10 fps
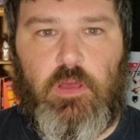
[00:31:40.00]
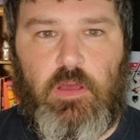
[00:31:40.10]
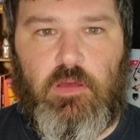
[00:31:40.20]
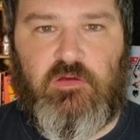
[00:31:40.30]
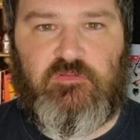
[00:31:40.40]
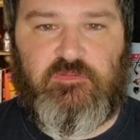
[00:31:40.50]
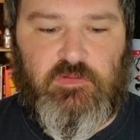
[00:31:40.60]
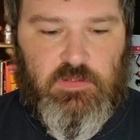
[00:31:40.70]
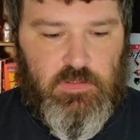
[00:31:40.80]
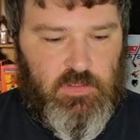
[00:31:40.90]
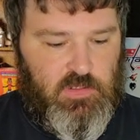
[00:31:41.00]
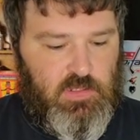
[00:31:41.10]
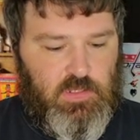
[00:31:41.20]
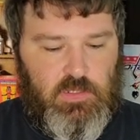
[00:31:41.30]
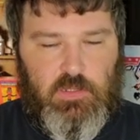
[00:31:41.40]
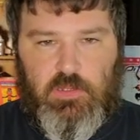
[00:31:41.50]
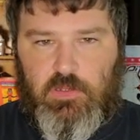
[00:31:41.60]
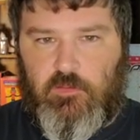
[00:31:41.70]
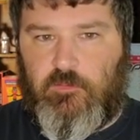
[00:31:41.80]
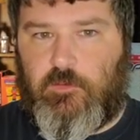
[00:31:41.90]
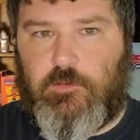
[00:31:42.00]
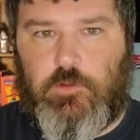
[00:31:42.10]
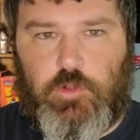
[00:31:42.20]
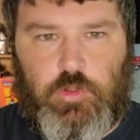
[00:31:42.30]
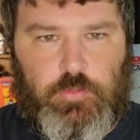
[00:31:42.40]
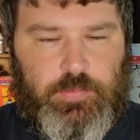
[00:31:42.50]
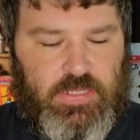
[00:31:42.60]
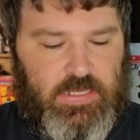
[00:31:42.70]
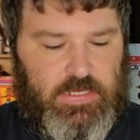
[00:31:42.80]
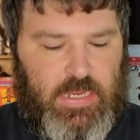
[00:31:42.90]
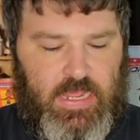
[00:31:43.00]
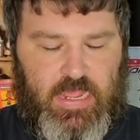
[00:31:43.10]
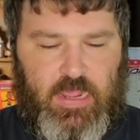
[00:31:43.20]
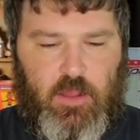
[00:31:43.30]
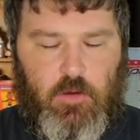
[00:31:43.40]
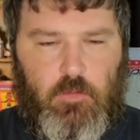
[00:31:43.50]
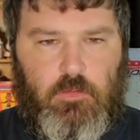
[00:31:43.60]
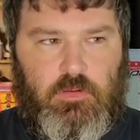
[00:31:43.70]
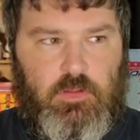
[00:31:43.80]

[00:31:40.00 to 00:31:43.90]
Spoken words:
of the loop and how